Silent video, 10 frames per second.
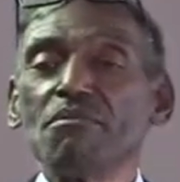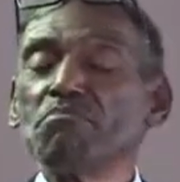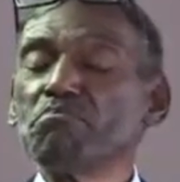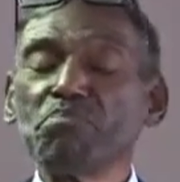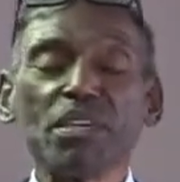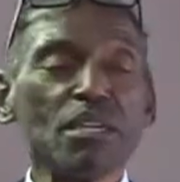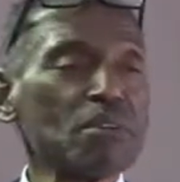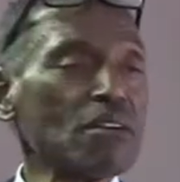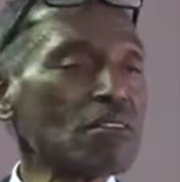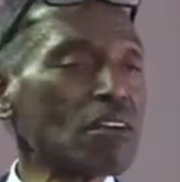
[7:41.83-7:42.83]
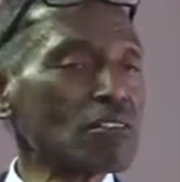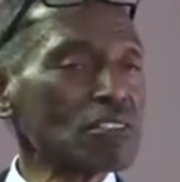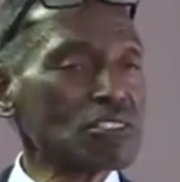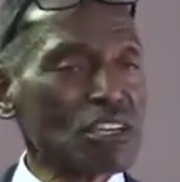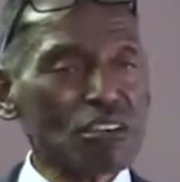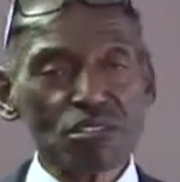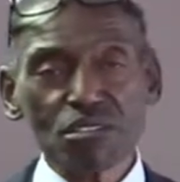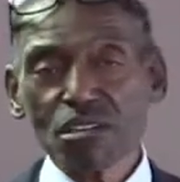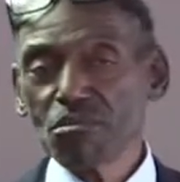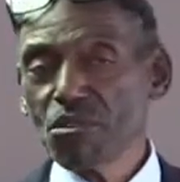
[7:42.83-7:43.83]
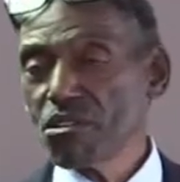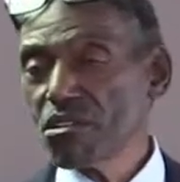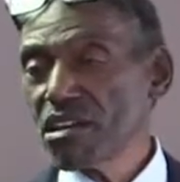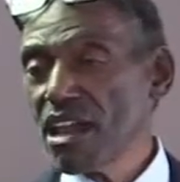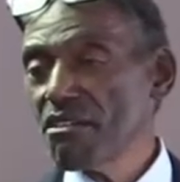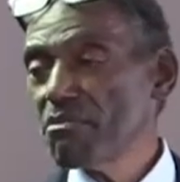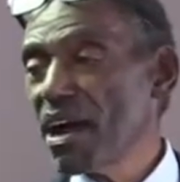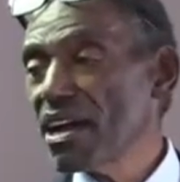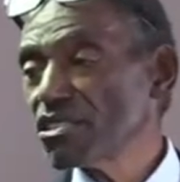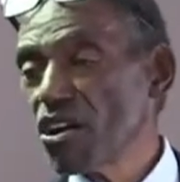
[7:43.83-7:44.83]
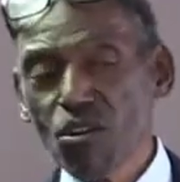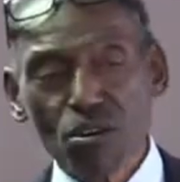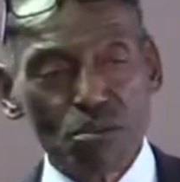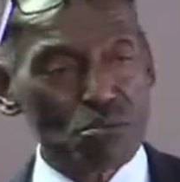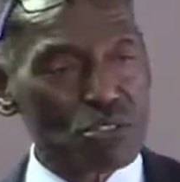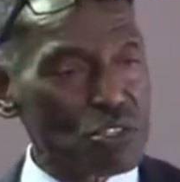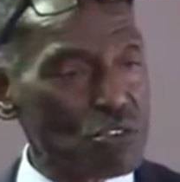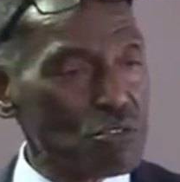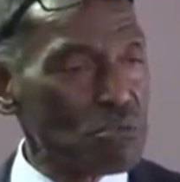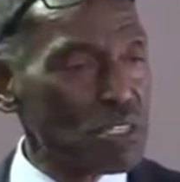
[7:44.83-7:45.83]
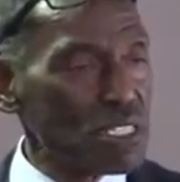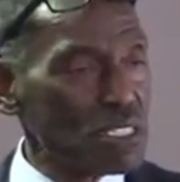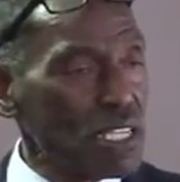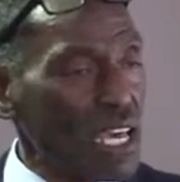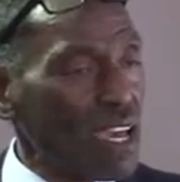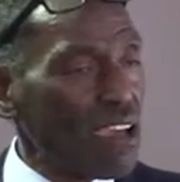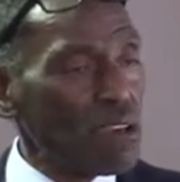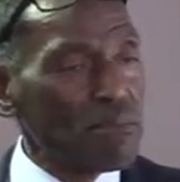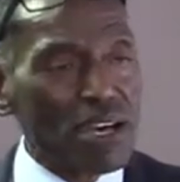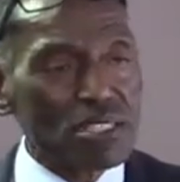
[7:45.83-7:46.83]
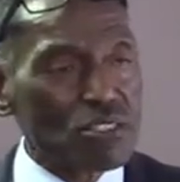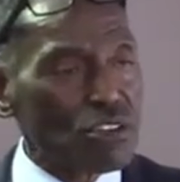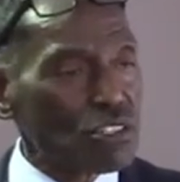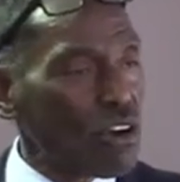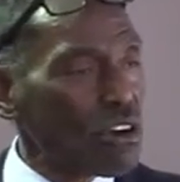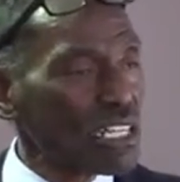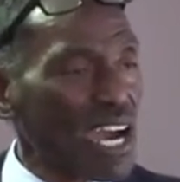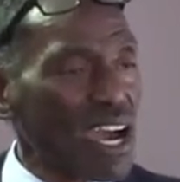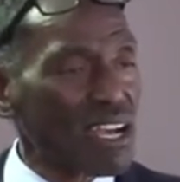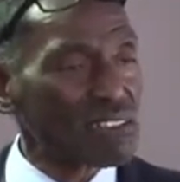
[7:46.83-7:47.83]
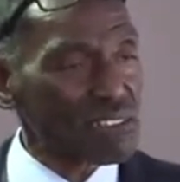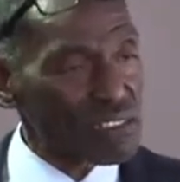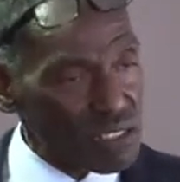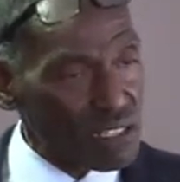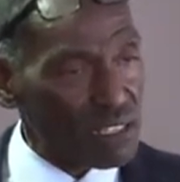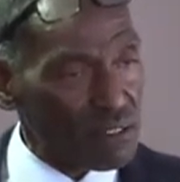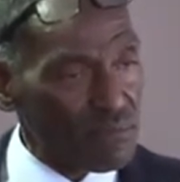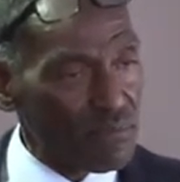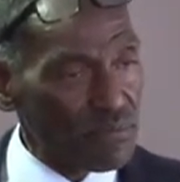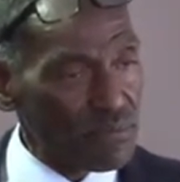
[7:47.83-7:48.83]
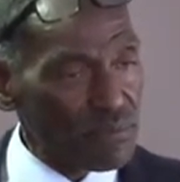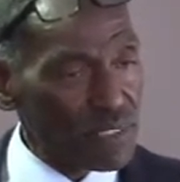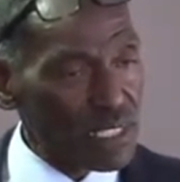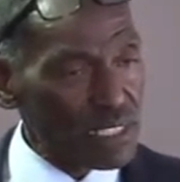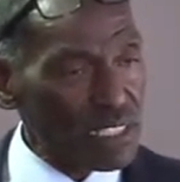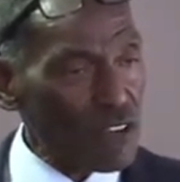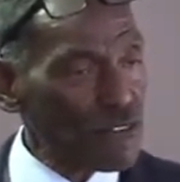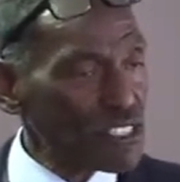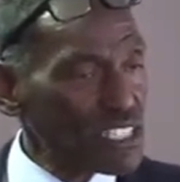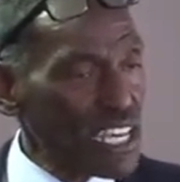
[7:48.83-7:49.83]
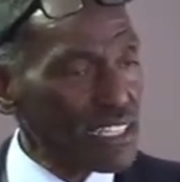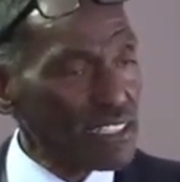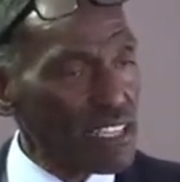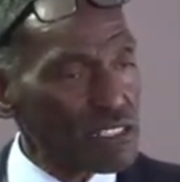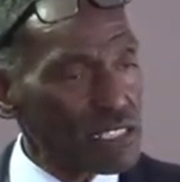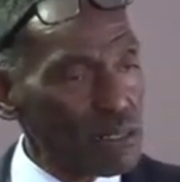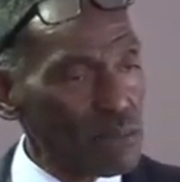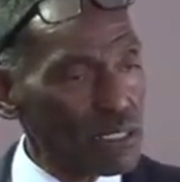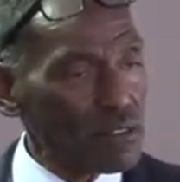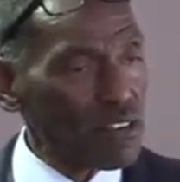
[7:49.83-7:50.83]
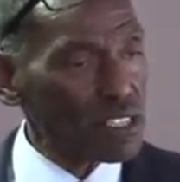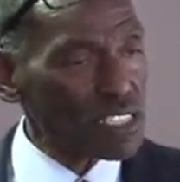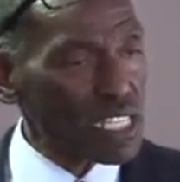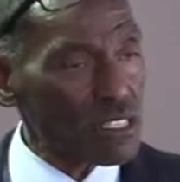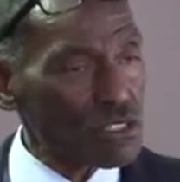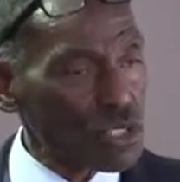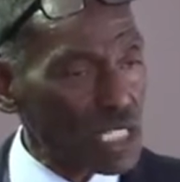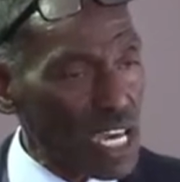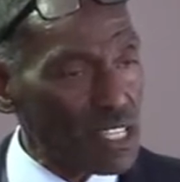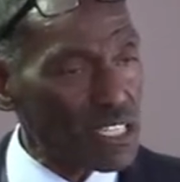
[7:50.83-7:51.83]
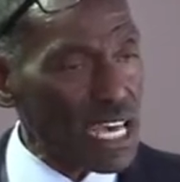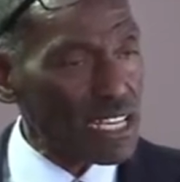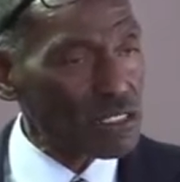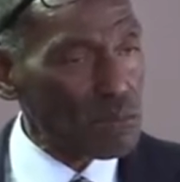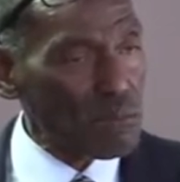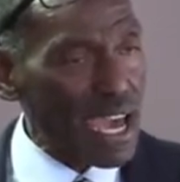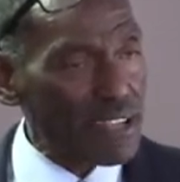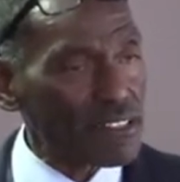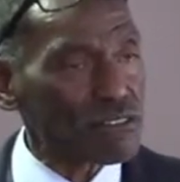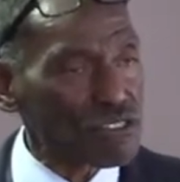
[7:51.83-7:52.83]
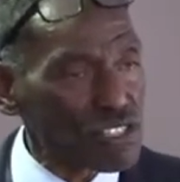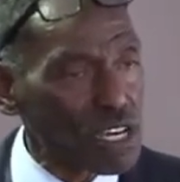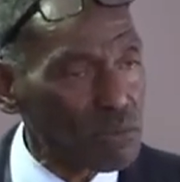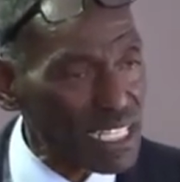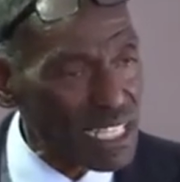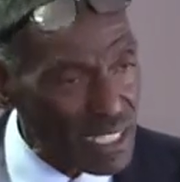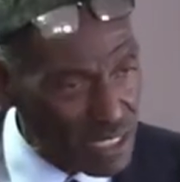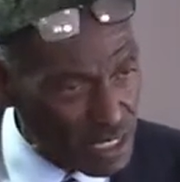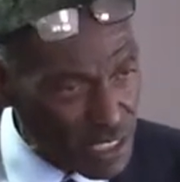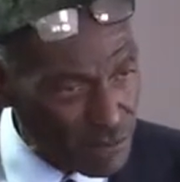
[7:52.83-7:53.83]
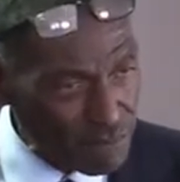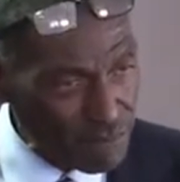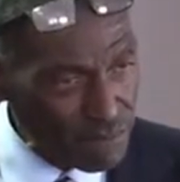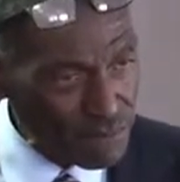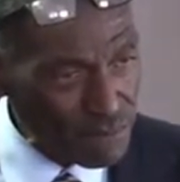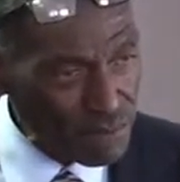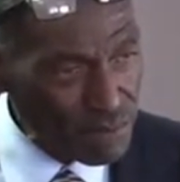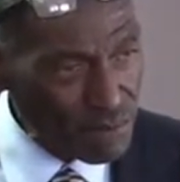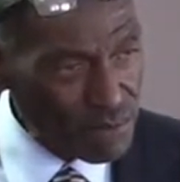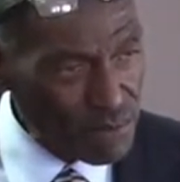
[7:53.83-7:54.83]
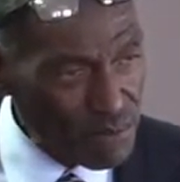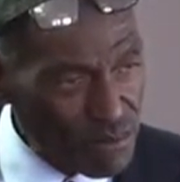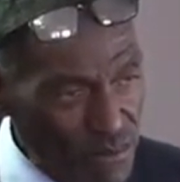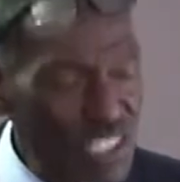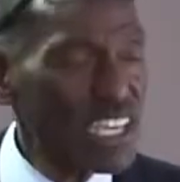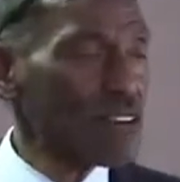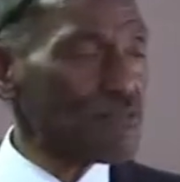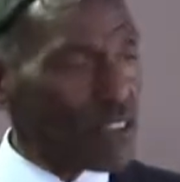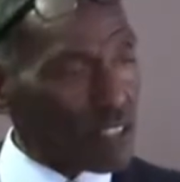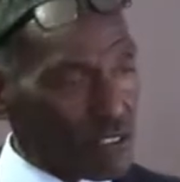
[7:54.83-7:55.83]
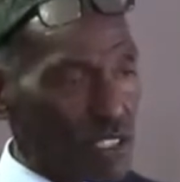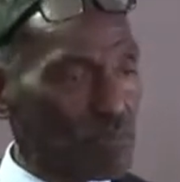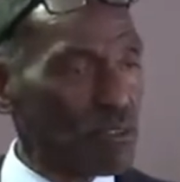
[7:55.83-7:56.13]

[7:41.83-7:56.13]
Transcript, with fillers: People don't go to church no more. Everybody's home zooming. Everybody's doing all kinds of stuff. They're forsaking the assembling of ourselves together as a manner of some is. You can't fellowship on